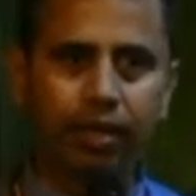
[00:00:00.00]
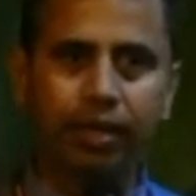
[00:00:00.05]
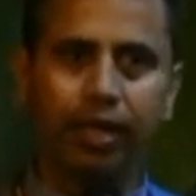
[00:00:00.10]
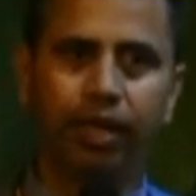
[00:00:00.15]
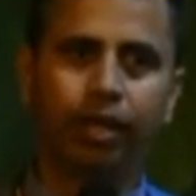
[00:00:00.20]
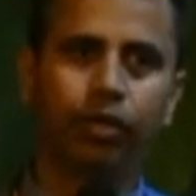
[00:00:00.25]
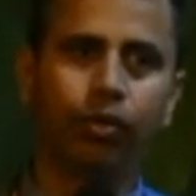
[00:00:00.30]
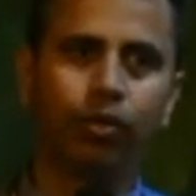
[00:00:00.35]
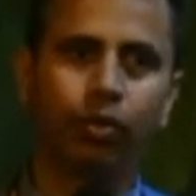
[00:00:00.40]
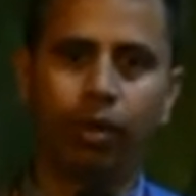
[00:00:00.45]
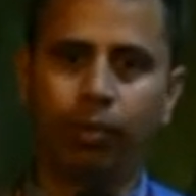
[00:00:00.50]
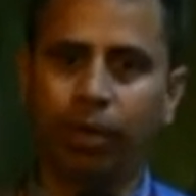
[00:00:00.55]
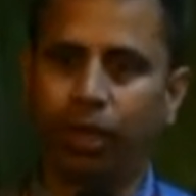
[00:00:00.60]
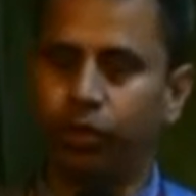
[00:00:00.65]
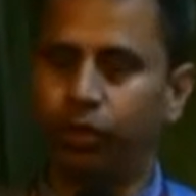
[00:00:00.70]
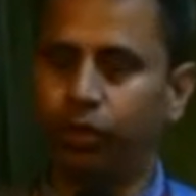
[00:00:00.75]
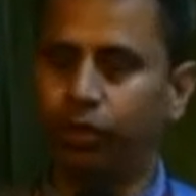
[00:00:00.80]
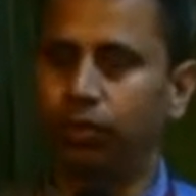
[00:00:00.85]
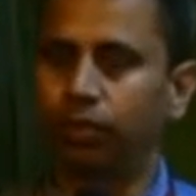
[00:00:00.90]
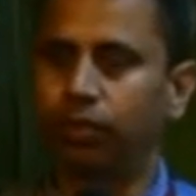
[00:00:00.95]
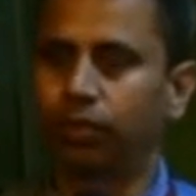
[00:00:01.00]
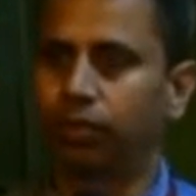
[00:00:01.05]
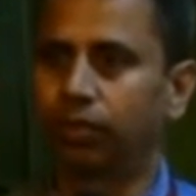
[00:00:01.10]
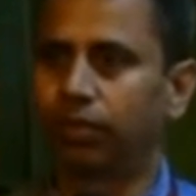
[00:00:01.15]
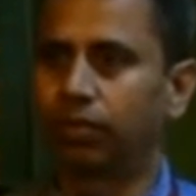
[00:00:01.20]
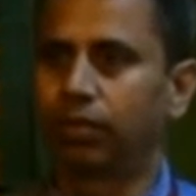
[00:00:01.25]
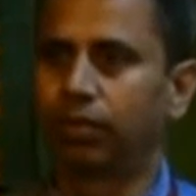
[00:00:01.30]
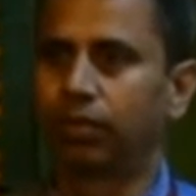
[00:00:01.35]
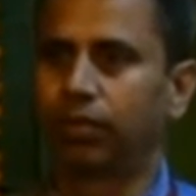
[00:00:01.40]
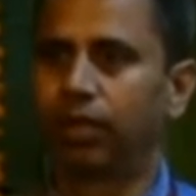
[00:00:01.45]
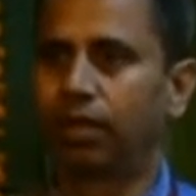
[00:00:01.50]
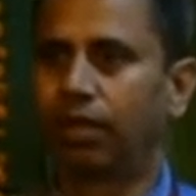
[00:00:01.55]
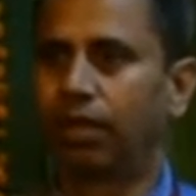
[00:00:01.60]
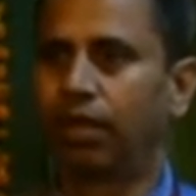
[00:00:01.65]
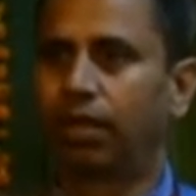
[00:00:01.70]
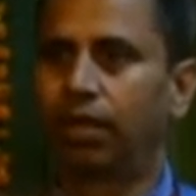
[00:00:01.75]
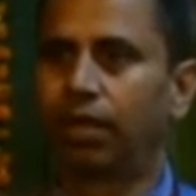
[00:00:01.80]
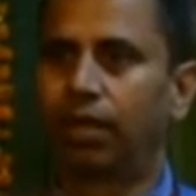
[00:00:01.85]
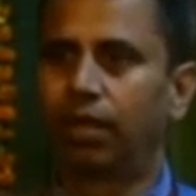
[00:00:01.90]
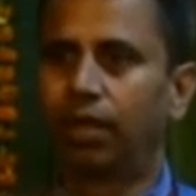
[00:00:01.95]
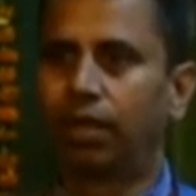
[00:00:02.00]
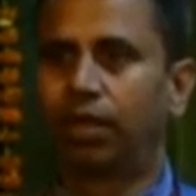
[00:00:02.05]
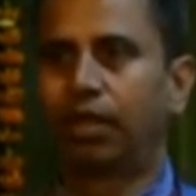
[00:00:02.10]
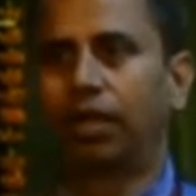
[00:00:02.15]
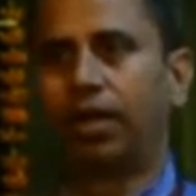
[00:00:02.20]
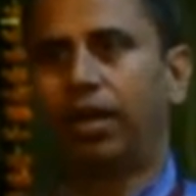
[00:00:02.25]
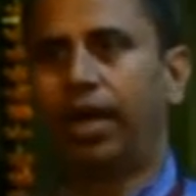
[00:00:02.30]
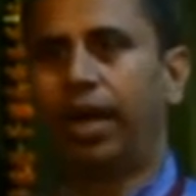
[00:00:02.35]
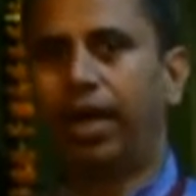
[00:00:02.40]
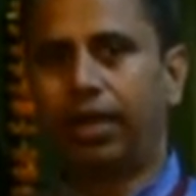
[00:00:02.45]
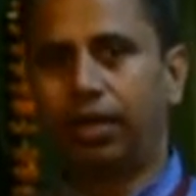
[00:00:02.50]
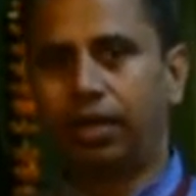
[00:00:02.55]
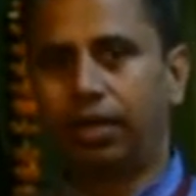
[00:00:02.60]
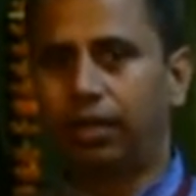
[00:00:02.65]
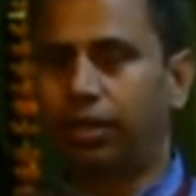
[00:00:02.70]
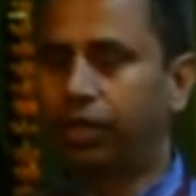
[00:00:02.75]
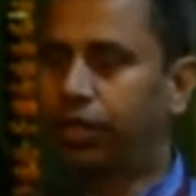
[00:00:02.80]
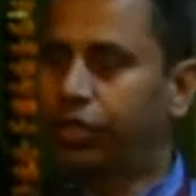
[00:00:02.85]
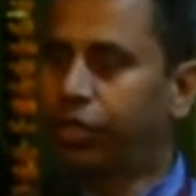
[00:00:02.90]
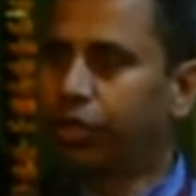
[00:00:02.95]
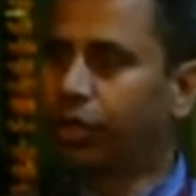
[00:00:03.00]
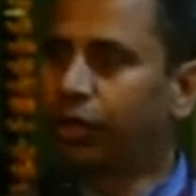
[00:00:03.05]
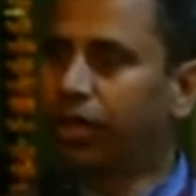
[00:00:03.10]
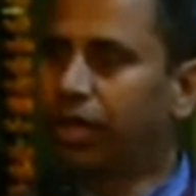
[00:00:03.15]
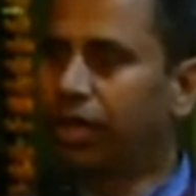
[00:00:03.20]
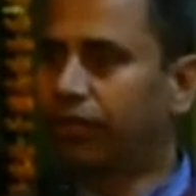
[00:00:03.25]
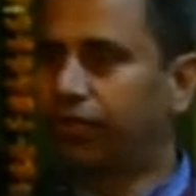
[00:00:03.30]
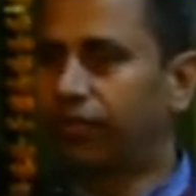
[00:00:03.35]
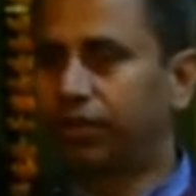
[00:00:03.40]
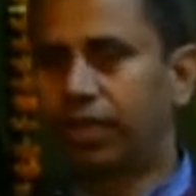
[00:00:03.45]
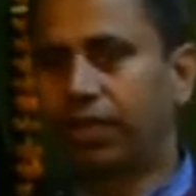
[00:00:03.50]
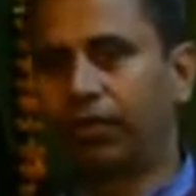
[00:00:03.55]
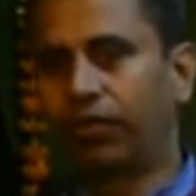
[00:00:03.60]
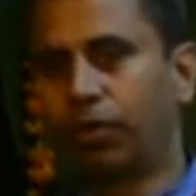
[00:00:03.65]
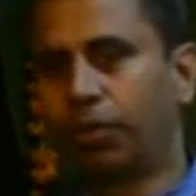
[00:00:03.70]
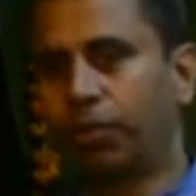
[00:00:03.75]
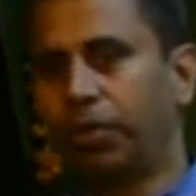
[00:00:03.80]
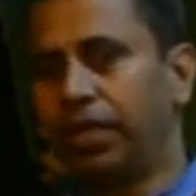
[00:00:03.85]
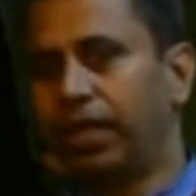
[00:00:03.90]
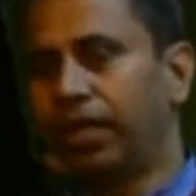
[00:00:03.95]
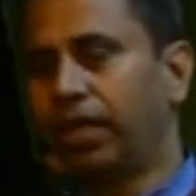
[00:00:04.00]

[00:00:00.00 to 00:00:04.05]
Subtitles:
tell you about you. And sure enough, there would be